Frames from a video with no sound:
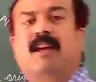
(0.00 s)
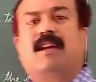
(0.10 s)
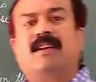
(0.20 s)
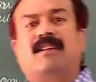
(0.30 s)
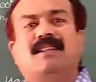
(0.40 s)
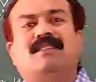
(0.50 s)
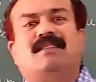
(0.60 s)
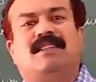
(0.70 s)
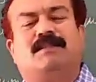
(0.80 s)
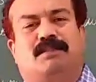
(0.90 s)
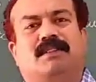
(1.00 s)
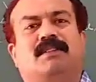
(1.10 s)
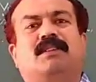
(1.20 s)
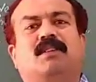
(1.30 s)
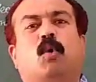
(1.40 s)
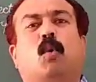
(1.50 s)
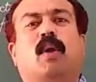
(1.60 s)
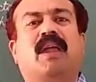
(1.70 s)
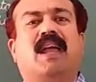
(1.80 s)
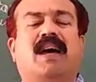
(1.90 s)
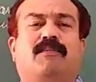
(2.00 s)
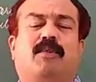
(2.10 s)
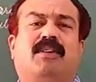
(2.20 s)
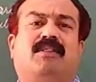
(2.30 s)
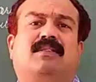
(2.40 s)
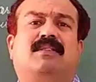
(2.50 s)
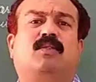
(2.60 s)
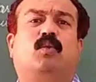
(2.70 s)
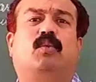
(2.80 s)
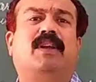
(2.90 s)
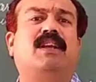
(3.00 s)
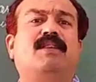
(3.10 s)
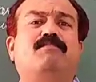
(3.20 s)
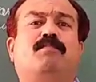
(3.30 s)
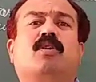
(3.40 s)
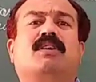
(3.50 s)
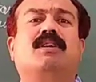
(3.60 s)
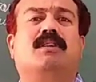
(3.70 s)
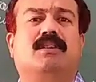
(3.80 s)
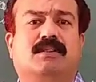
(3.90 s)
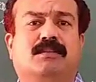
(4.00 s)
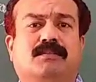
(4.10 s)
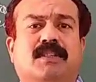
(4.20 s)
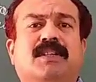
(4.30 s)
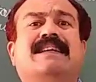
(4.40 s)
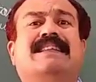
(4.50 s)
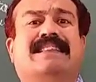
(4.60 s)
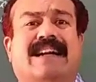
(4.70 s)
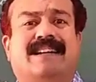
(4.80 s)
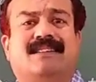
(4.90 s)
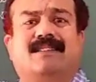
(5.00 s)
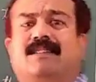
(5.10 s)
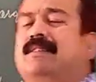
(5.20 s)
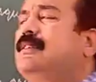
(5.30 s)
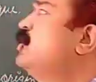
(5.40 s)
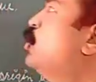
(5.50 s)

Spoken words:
Here in this chapter we have to discuss a very important term, that is